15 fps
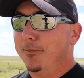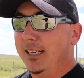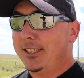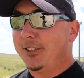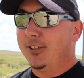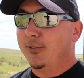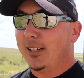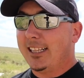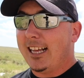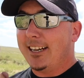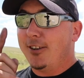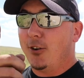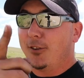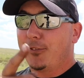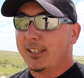Make sure you ring that
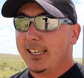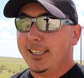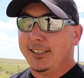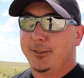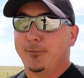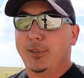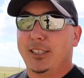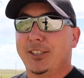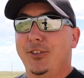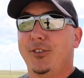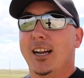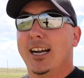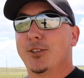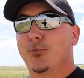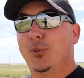notification bell. You
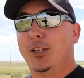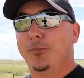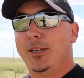guys will